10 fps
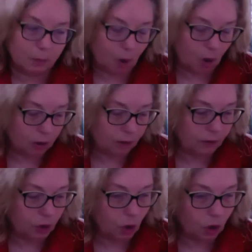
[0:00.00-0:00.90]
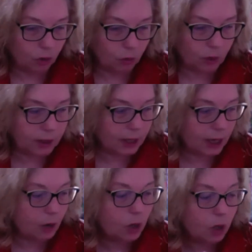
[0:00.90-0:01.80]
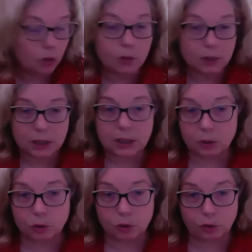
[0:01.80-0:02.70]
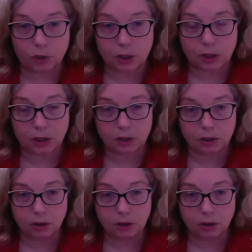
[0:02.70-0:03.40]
ball of yarn right now, you can still do this.